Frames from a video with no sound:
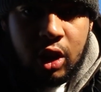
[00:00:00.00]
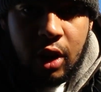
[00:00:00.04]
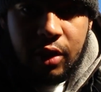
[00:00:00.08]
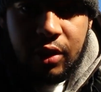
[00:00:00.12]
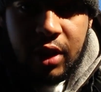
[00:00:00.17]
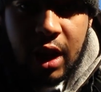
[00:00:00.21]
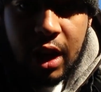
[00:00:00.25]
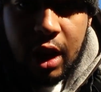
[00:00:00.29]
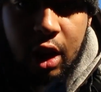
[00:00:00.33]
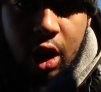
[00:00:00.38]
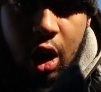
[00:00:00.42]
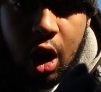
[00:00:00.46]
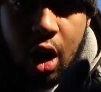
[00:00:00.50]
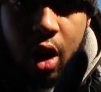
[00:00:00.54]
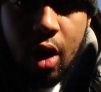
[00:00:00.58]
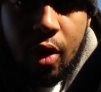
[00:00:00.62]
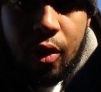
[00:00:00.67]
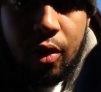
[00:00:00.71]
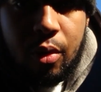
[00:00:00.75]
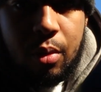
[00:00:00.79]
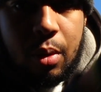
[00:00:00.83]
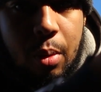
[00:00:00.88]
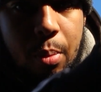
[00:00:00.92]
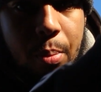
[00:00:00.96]
So I've jacked the
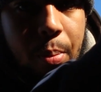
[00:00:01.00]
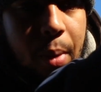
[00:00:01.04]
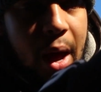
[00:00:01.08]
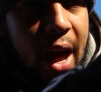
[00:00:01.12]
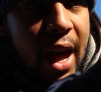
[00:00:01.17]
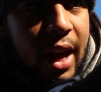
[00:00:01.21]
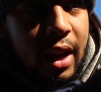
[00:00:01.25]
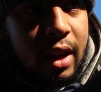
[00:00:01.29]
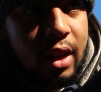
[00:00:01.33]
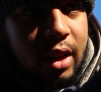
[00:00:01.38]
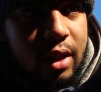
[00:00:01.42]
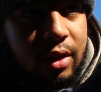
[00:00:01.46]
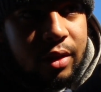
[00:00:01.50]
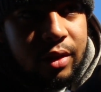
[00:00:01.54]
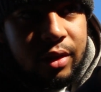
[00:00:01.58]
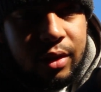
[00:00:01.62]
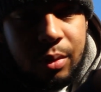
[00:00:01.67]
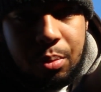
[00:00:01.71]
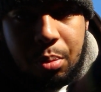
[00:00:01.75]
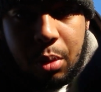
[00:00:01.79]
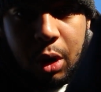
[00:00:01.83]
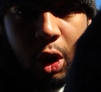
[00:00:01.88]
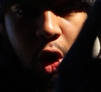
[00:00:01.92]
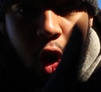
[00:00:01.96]
car up from the back
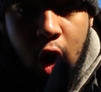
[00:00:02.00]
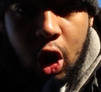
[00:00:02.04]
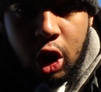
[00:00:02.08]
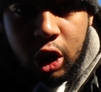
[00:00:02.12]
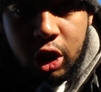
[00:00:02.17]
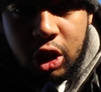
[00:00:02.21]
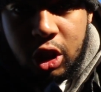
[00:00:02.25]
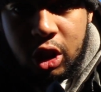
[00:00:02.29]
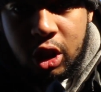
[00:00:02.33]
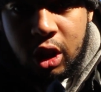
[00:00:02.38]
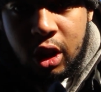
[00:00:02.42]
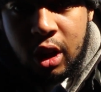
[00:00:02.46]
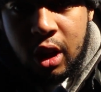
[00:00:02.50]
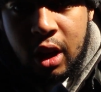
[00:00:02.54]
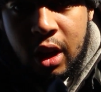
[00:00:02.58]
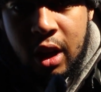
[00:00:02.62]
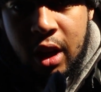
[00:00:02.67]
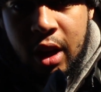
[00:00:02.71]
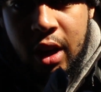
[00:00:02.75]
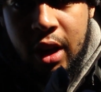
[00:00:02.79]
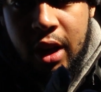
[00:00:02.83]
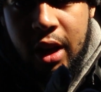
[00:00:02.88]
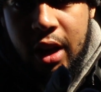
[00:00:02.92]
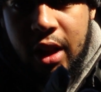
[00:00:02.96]
because
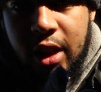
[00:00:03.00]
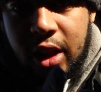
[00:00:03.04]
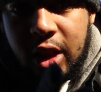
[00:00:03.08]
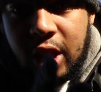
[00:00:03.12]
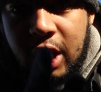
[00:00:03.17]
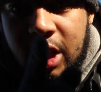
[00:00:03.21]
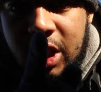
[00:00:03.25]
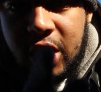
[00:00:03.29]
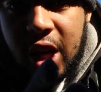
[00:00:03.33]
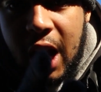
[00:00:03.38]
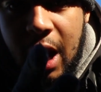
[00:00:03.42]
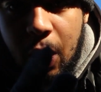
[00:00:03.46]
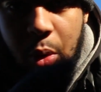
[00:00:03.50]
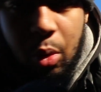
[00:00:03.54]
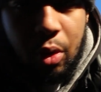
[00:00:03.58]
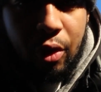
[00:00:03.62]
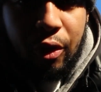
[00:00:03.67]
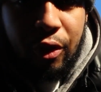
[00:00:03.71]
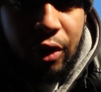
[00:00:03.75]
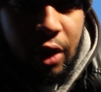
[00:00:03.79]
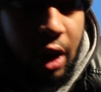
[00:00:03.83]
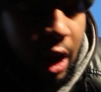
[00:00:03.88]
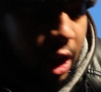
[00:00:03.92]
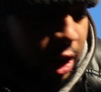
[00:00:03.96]
the jack
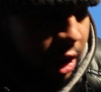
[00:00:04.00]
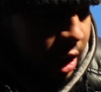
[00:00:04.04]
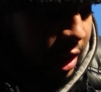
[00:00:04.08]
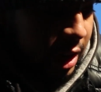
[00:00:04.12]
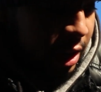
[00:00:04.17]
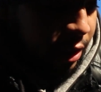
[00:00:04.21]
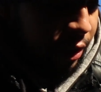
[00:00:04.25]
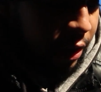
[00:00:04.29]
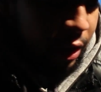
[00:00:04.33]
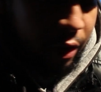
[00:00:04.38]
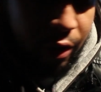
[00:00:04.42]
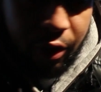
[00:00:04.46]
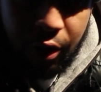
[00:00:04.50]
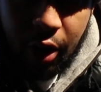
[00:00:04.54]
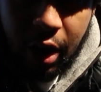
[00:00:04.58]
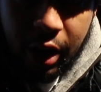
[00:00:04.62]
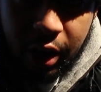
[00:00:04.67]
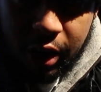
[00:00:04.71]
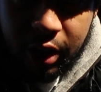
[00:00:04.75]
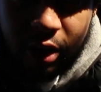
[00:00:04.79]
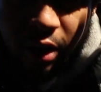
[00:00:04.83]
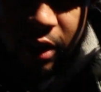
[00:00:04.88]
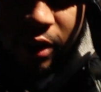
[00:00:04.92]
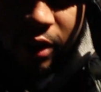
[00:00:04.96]
wouldn't fit underneath at the front.